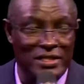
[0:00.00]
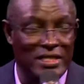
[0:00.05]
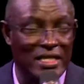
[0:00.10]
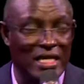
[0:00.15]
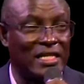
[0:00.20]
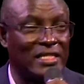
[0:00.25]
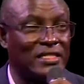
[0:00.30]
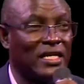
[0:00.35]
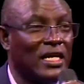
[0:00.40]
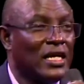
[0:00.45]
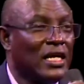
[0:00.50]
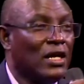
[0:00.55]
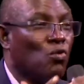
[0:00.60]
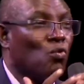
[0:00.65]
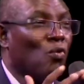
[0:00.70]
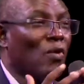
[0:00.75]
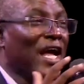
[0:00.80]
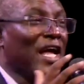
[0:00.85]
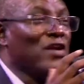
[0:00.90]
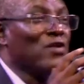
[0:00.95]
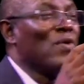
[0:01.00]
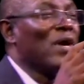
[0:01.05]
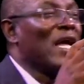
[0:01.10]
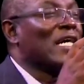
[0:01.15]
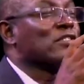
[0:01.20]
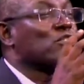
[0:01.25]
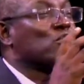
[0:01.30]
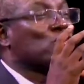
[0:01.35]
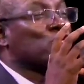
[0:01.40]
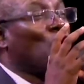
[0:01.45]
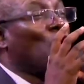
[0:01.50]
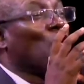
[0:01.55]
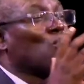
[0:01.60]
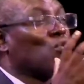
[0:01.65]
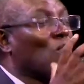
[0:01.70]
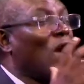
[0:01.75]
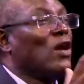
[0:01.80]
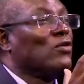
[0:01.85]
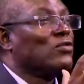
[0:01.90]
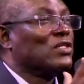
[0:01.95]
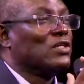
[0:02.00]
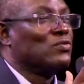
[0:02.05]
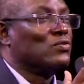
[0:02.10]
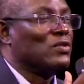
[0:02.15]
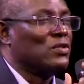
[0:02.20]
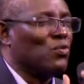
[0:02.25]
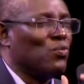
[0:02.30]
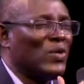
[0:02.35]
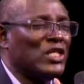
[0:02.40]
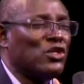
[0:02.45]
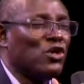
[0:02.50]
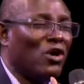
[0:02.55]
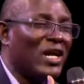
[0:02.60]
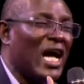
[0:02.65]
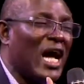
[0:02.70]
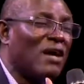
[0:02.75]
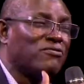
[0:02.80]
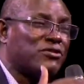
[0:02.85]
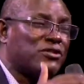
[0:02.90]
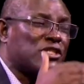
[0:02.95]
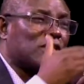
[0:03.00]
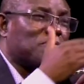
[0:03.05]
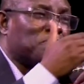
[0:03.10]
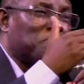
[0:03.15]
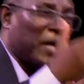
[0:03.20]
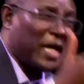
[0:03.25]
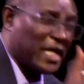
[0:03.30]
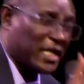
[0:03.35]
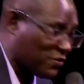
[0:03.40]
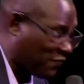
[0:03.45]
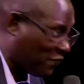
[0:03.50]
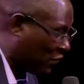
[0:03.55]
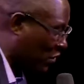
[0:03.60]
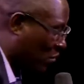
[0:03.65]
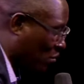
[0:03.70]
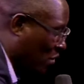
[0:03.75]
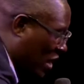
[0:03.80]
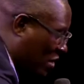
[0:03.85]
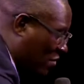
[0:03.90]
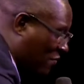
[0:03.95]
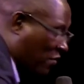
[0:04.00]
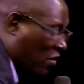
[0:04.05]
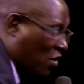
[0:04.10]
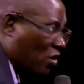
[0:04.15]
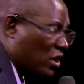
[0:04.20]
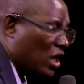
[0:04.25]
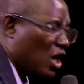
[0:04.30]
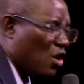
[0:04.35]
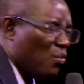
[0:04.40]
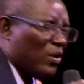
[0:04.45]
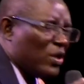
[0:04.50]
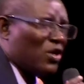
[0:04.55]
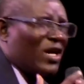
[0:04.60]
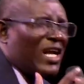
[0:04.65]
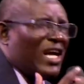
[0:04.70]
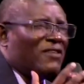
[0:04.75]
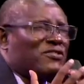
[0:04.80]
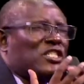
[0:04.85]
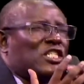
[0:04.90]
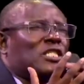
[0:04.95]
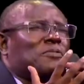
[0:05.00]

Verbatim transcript: is that when we are so crowded, with, we don't have space for the Word of God. We don't have